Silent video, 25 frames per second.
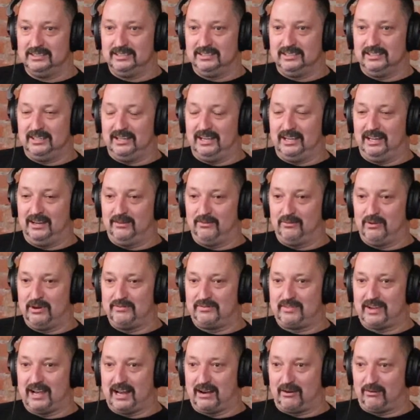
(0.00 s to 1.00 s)
And we've
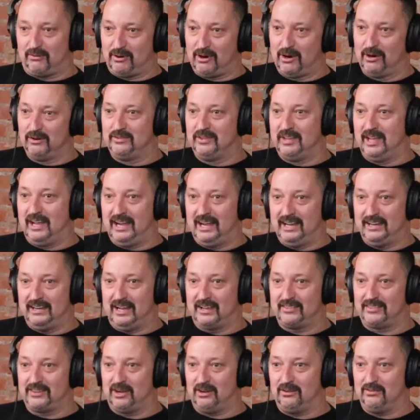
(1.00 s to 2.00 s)
kind of rode that. And I
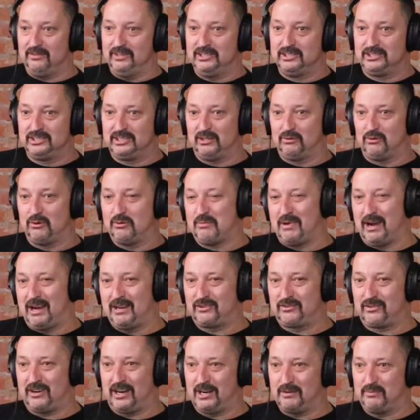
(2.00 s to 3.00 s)
thought this year we might
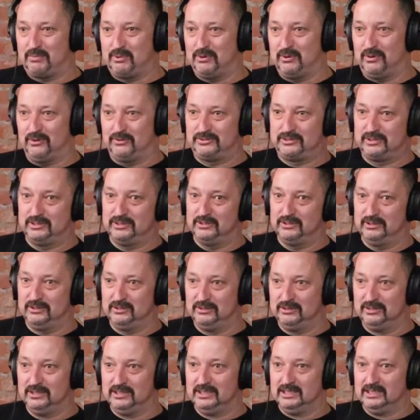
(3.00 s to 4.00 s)
try to pull 2.
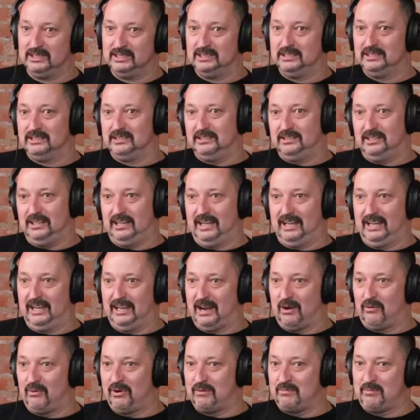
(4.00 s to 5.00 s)
And I
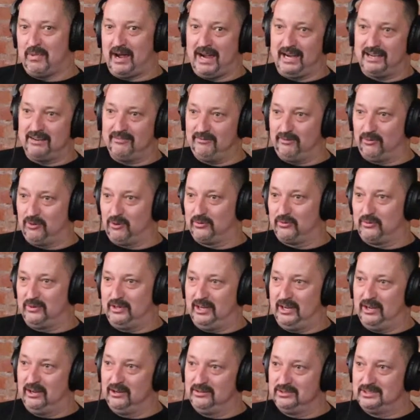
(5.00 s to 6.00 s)
went back and forth with the
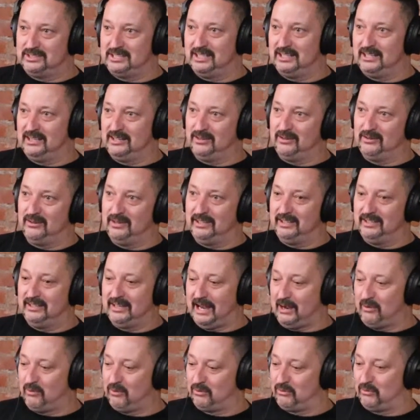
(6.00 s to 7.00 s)
hotel, and they
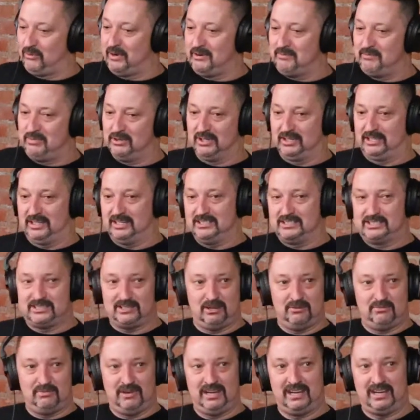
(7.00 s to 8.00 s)
were rebooking so
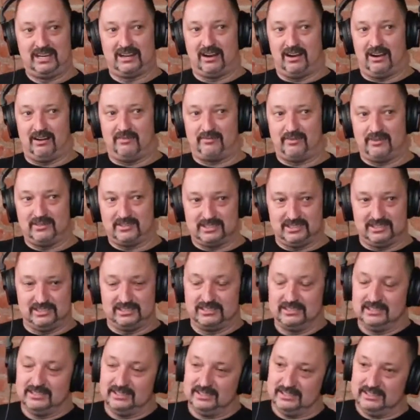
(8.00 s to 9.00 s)
many conferences.
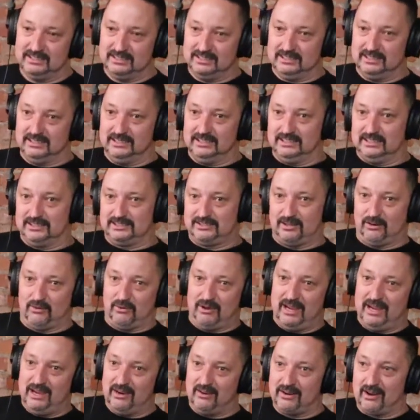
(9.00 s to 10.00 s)
So we
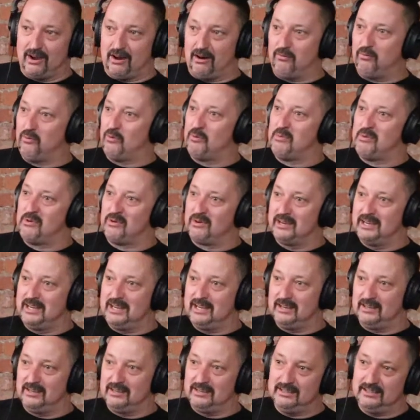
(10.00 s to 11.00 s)
held off one more
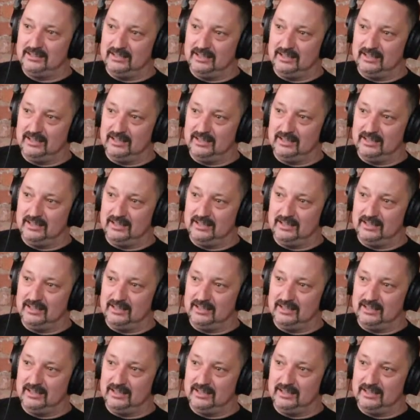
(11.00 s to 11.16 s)
year.